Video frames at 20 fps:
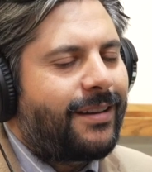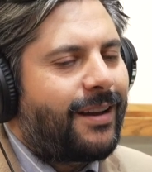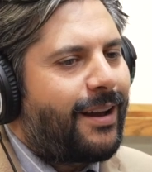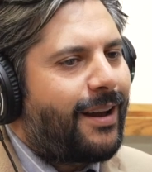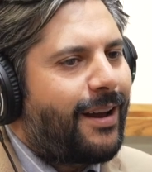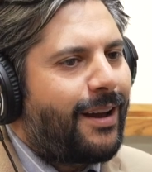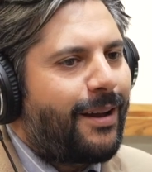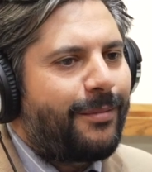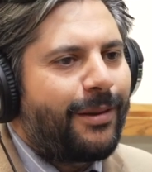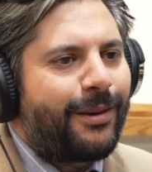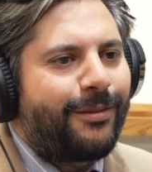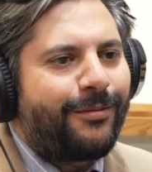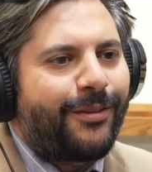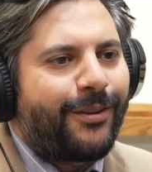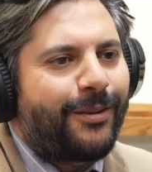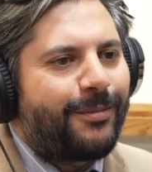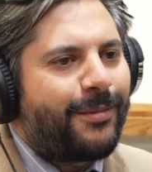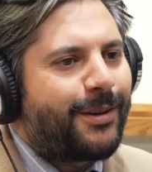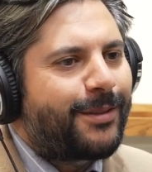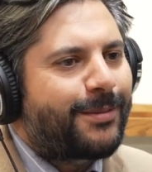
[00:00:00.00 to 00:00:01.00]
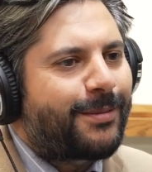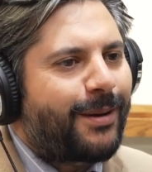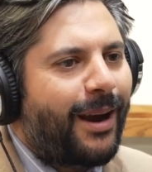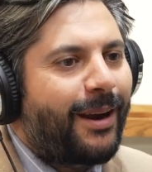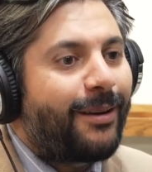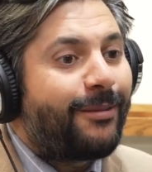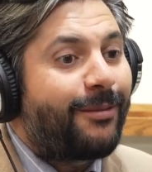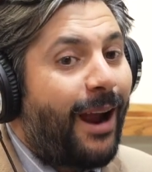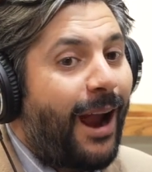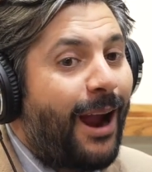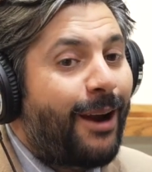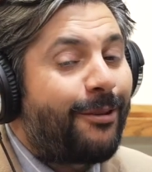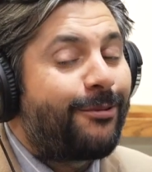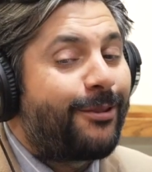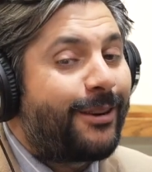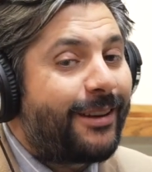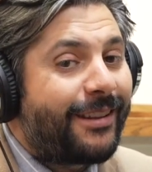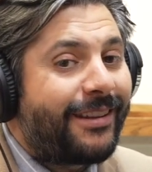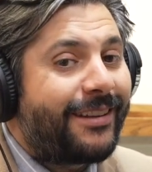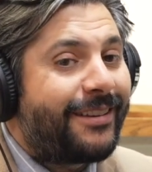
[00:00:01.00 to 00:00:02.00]
I mean, for the most part, I
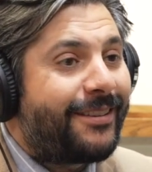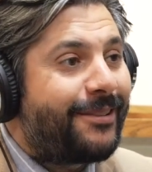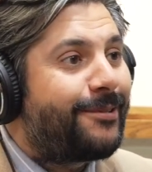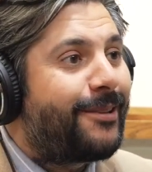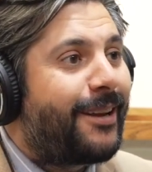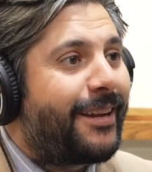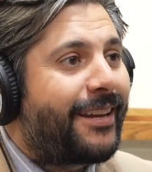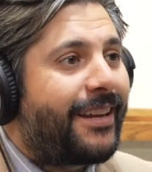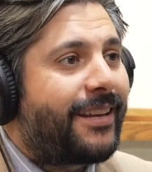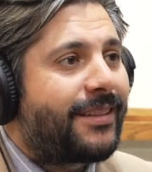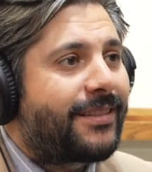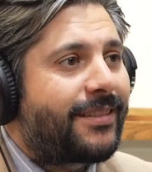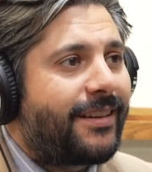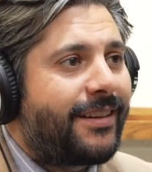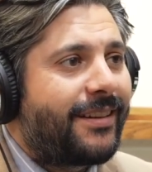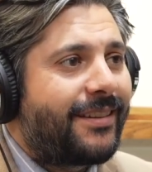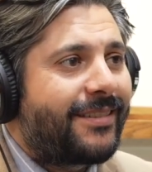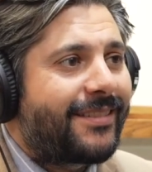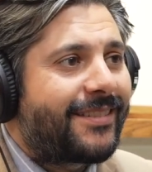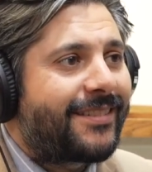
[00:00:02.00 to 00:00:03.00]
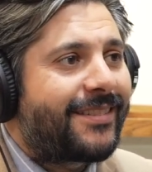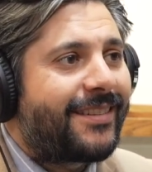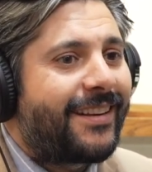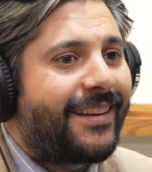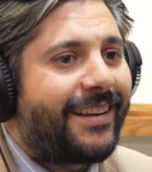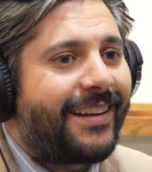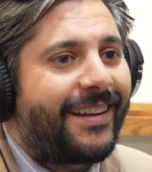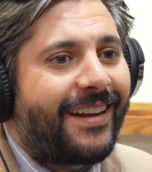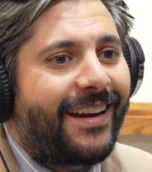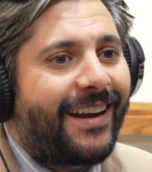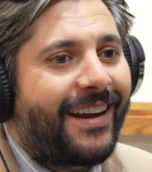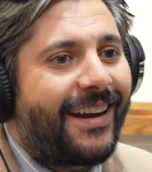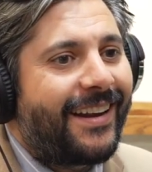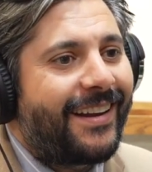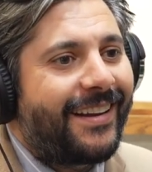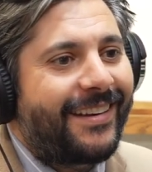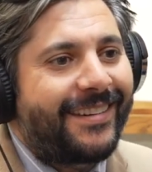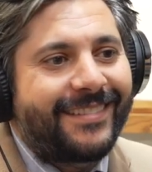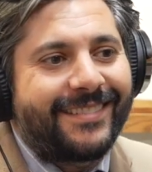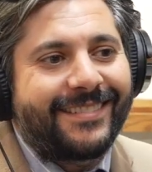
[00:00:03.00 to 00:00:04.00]
really do like Kansas City as a city.
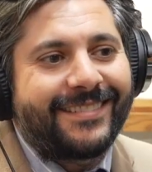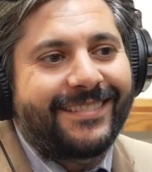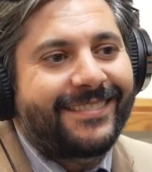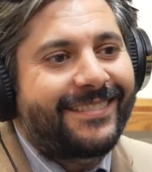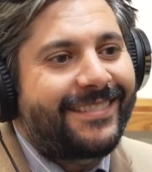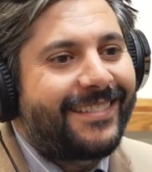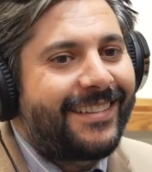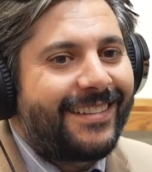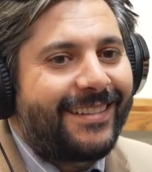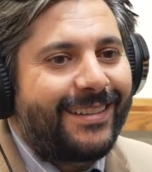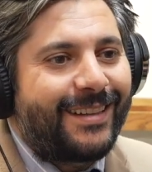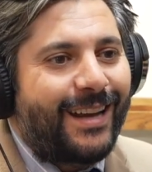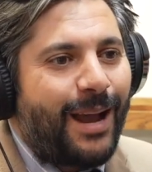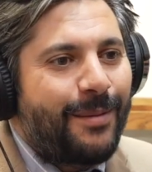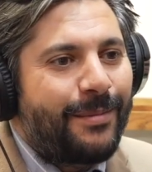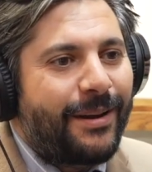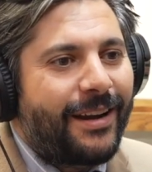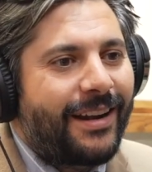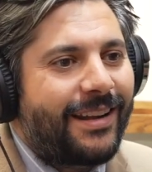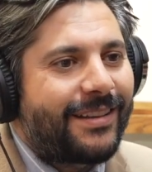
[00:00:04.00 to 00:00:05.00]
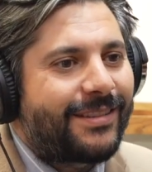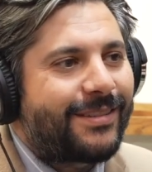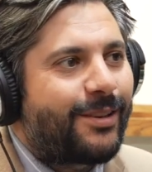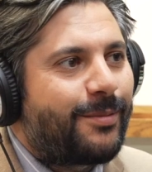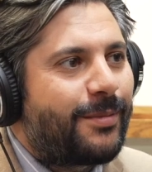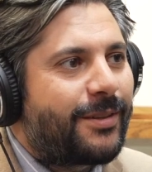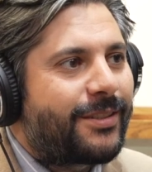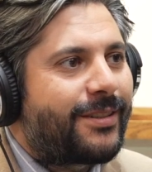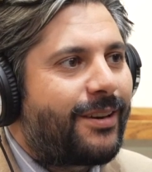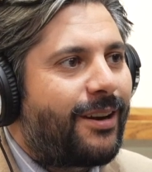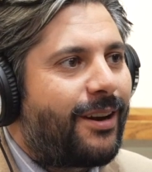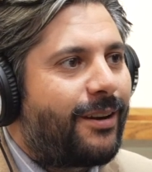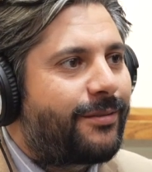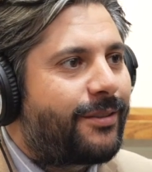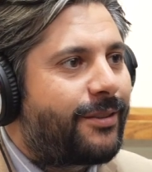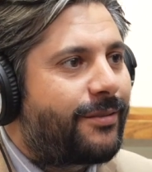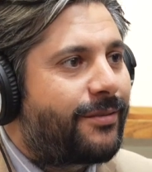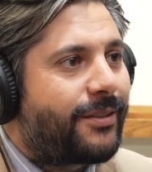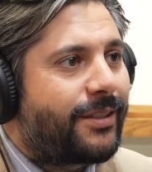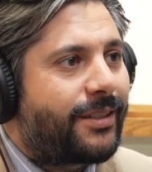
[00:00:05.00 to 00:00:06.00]
I mean, it has so much to
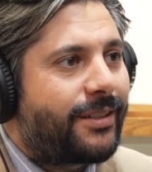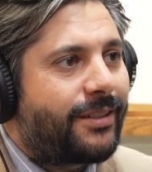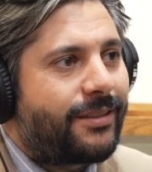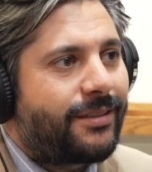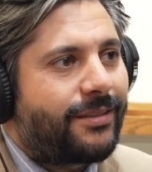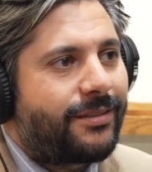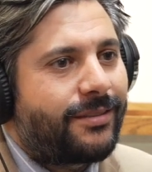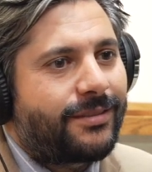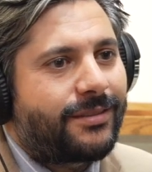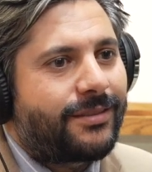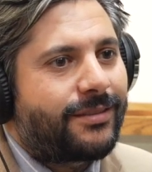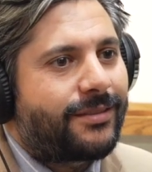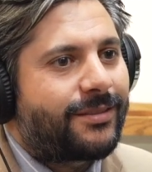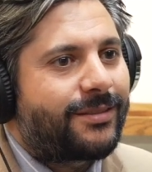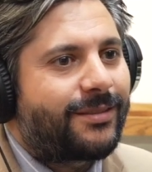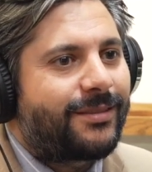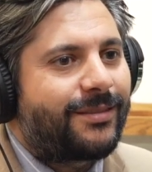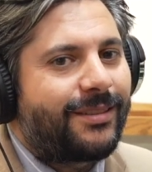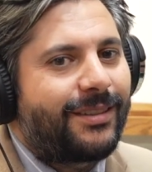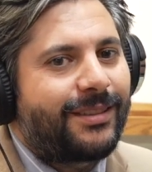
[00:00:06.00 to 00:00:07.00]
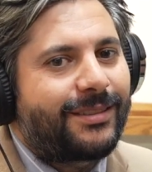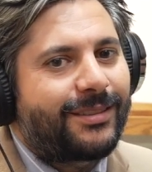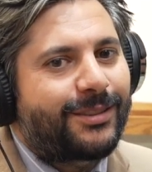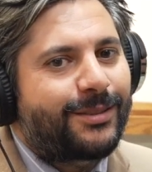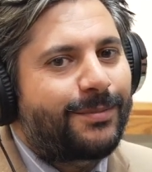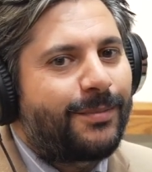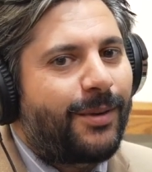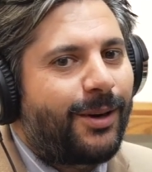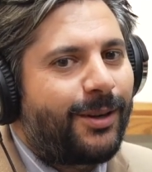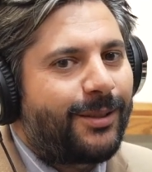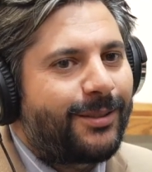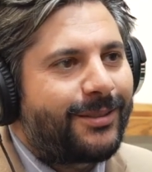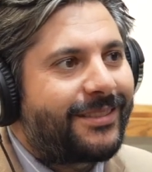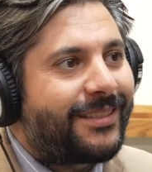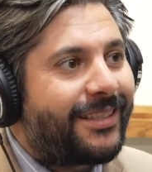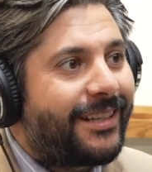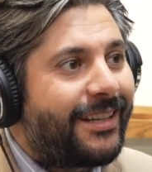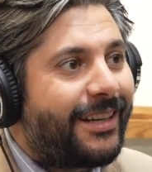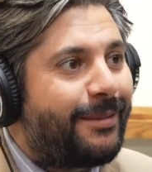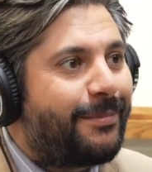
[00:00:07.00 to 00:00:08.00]
offer it's a small
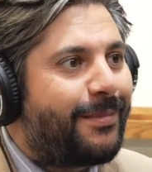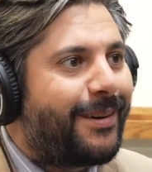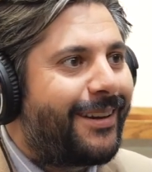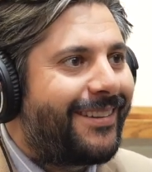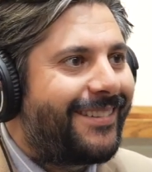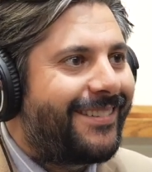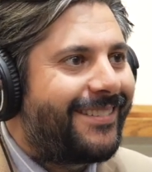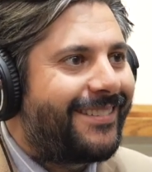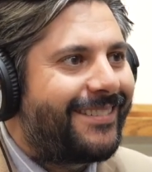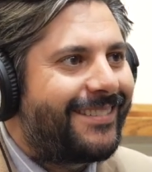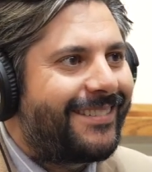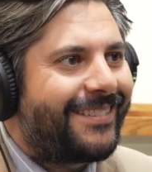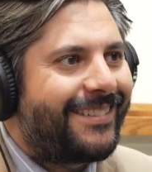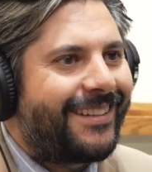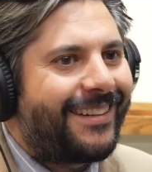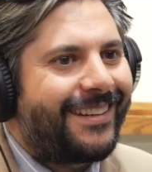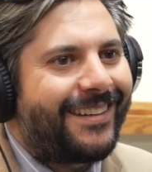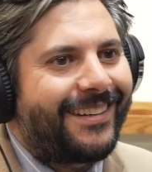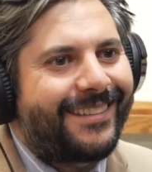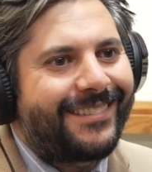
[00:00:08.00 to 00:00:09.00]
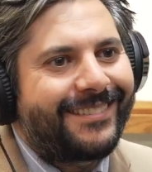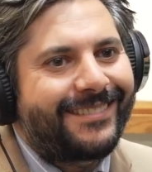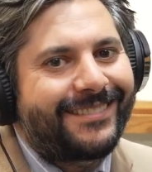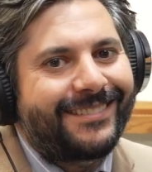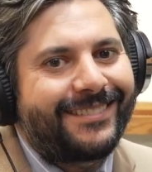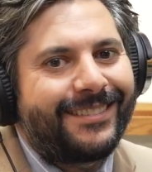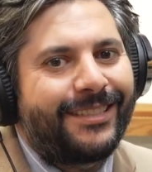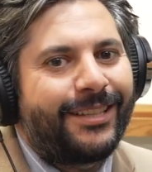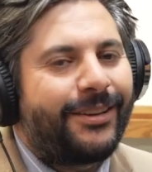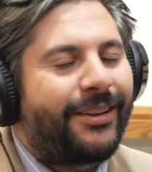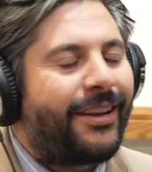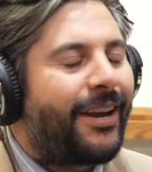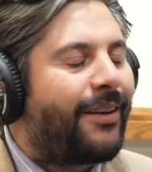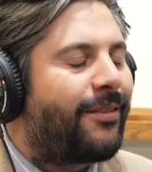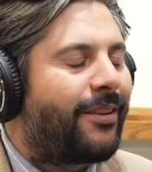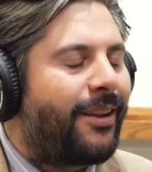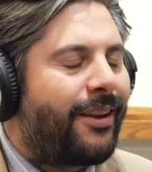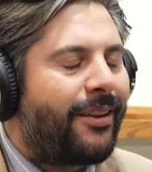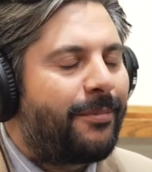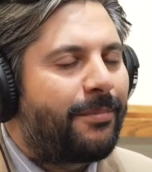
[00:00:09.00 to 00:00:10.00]
city, but you know, you have a
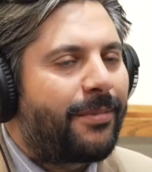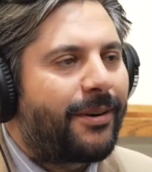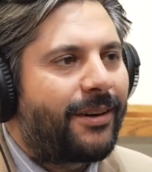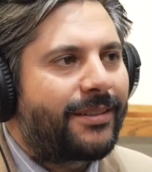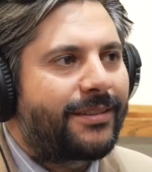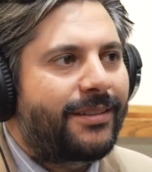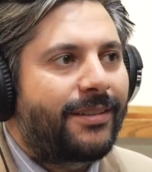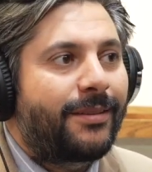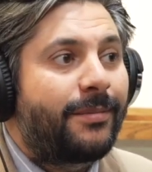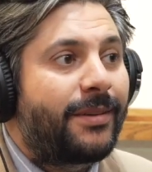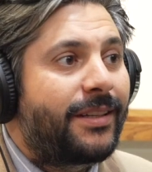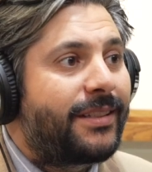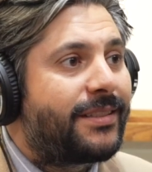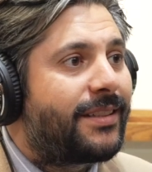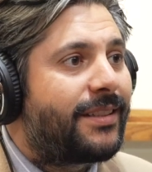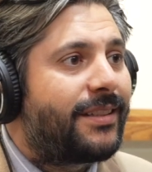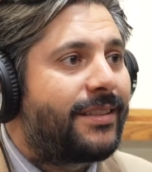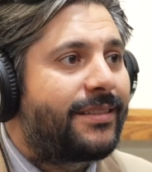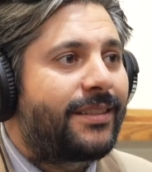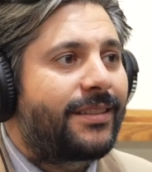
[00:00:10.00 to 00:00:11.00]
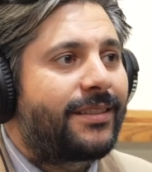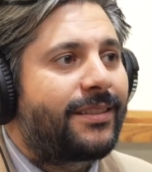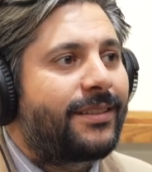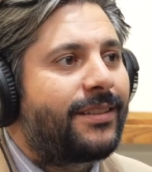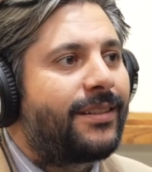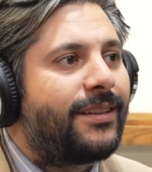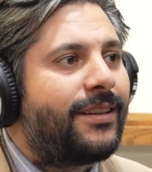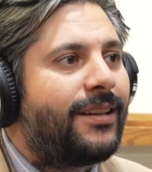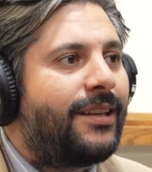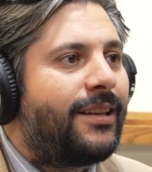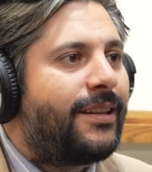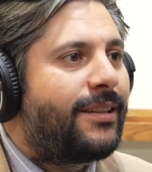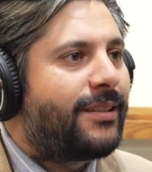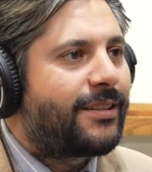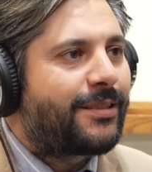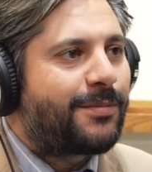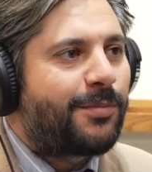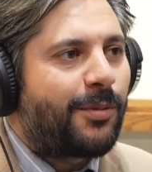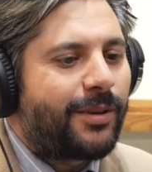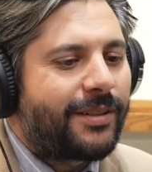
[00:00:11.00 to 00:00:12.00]
lot of the perks of the big cities, like the
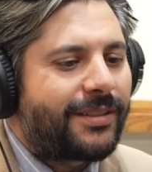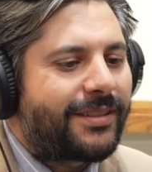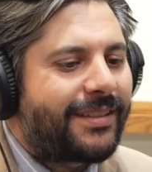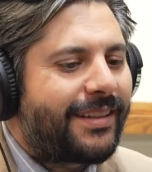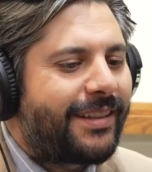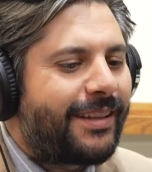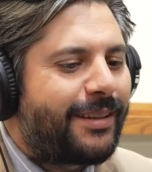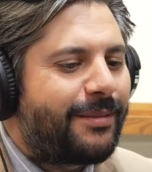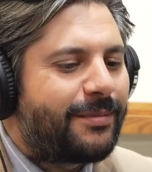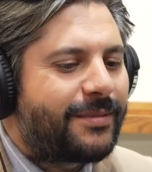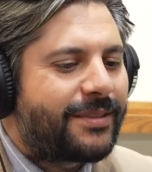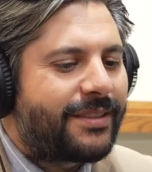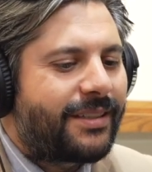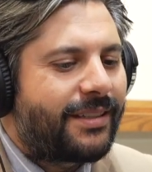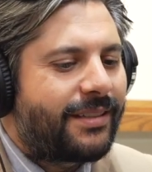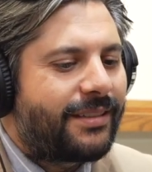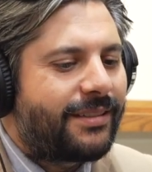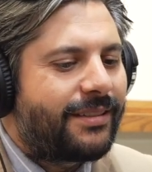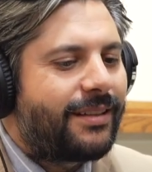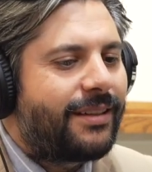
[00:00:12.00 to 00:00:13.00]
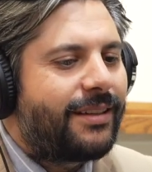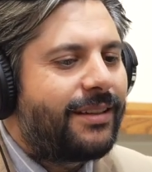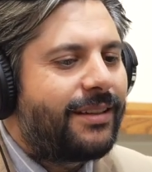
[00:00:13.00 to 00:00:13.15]
sports teams, and